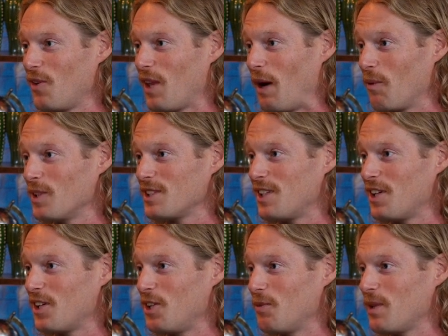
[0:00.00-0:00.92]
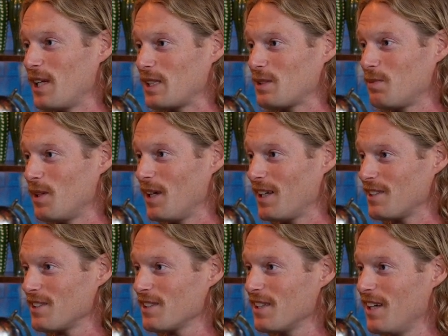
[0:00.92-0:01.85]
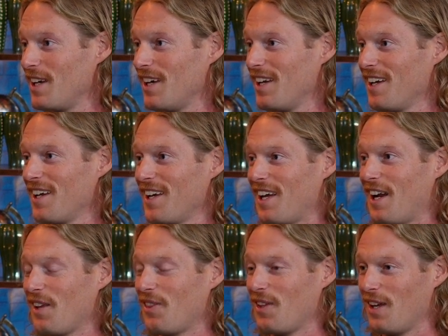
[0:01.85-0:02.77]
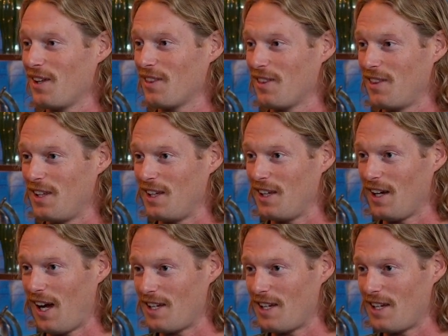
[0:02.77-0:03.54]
knew. That was their human experience. And I think the